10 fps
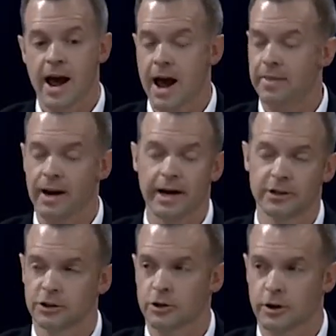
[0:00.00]
And then I
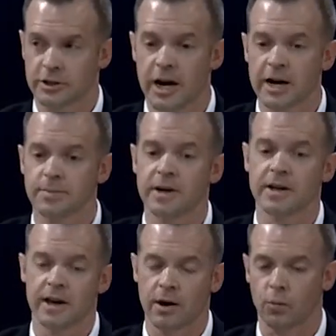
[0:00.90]
just start
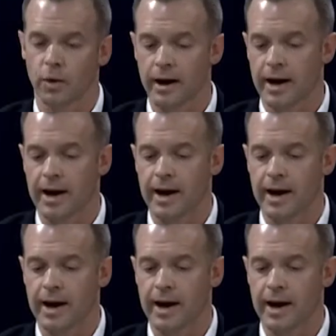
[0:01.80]
typing. And what I